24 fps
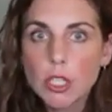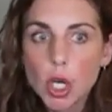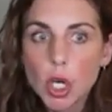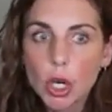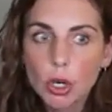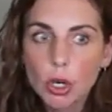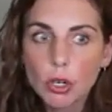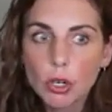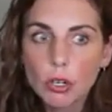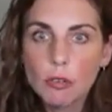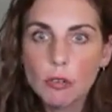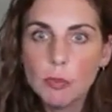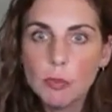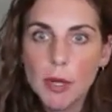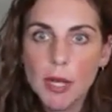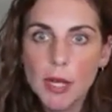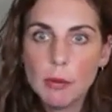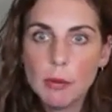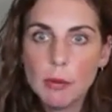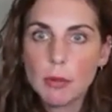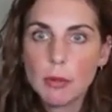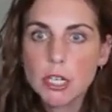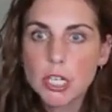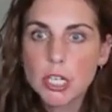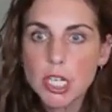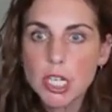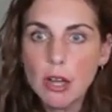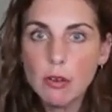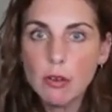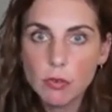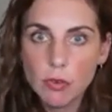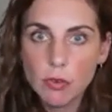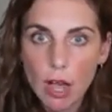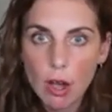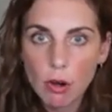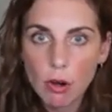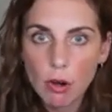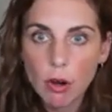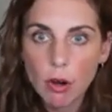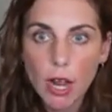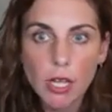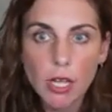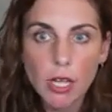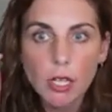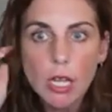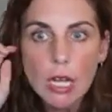heard of Pampered Chef now, right?